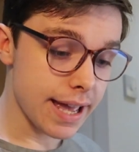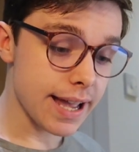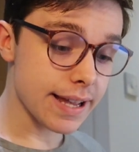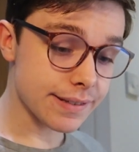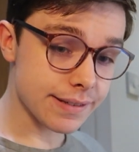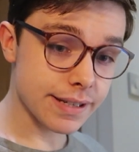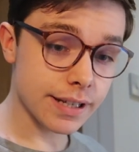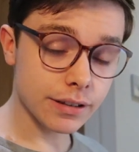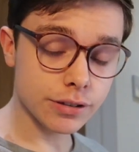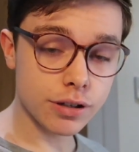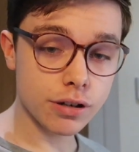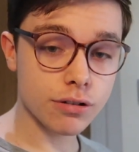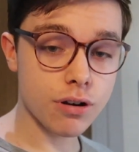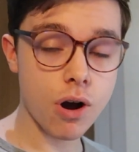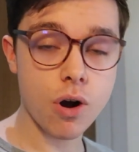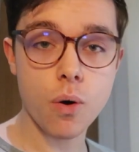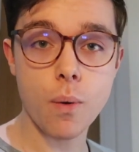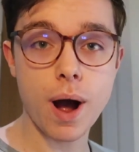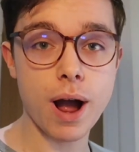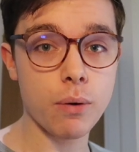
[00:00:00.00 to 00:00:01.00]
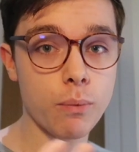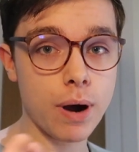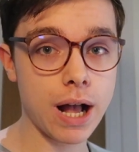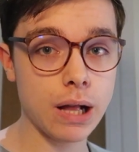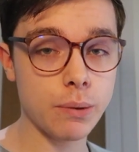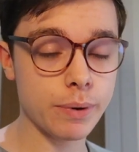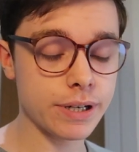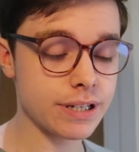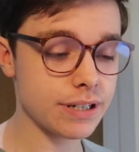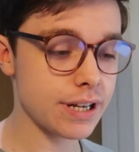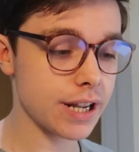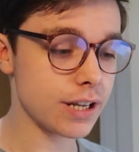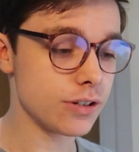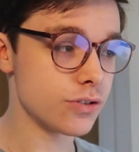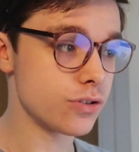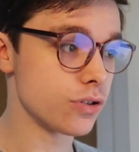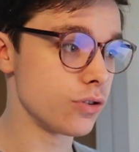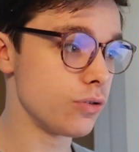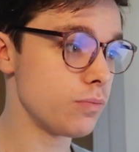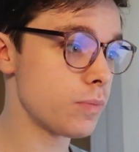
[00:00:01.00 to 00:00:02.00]
It still did go quite well. We did it
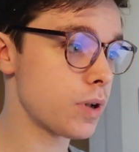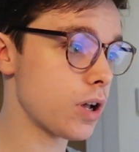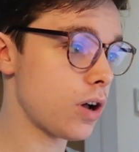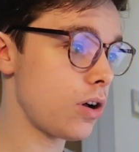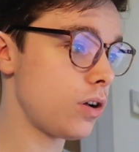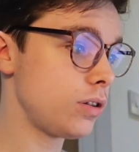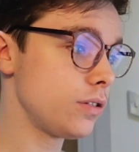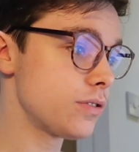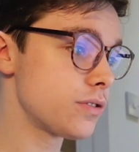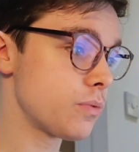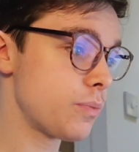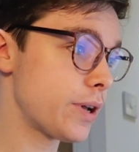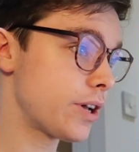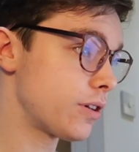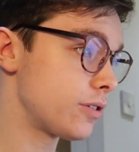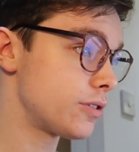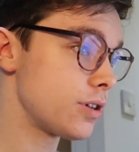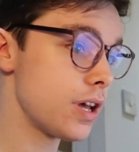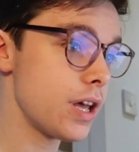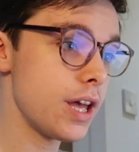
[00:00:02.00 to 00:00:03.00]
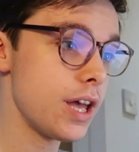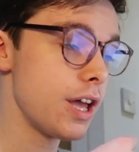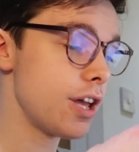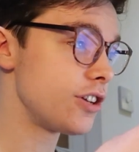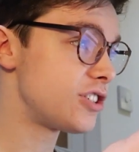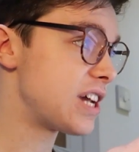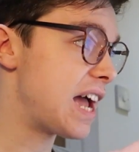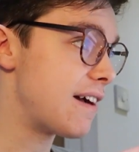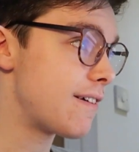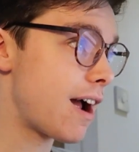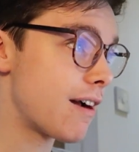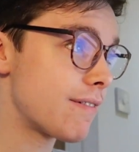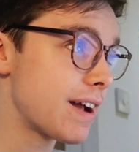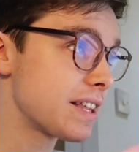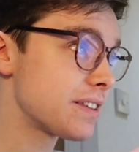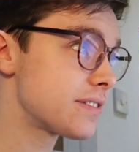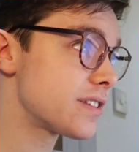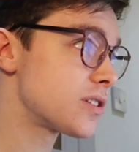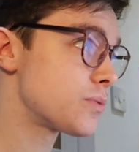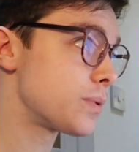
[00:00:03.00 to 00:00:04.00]
in Zoom calls and we could share our
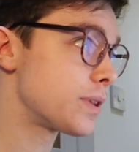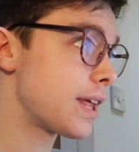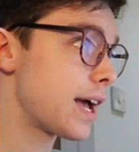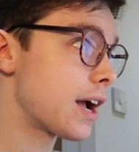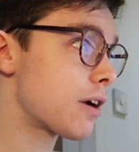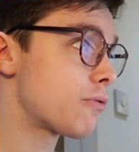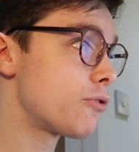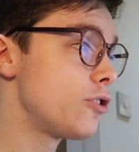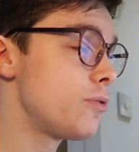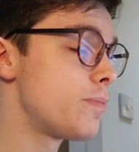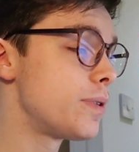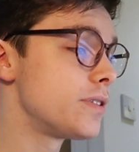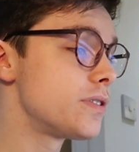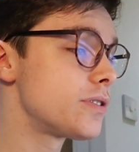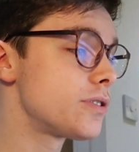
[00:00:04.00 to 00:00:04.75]
answers with our group and